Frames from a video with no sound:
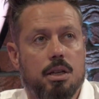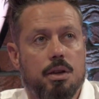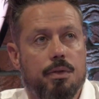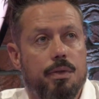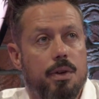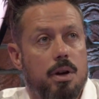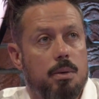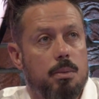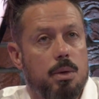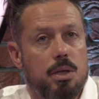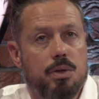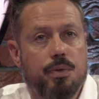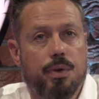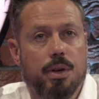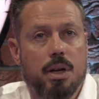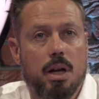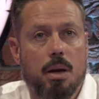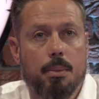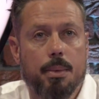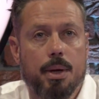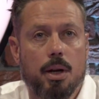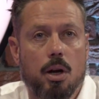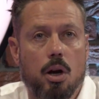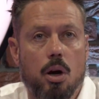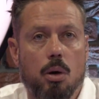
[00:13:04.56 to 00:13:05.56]
you very much for
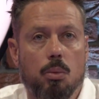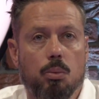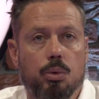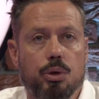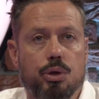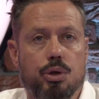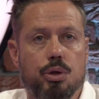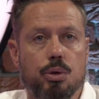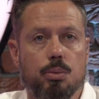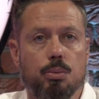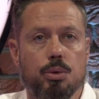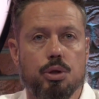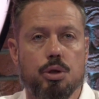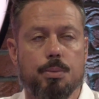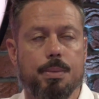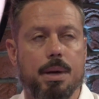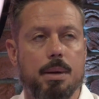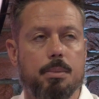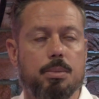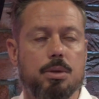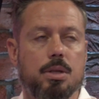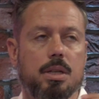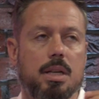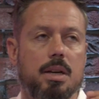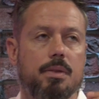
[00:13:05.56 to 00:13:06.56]
coming on. Would you be
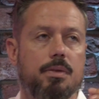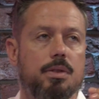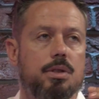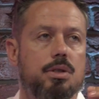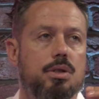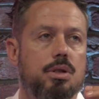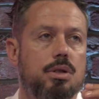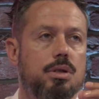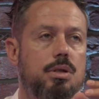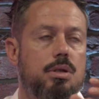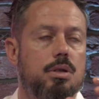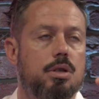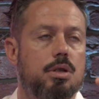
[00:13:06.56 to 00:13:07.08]
able to give us just a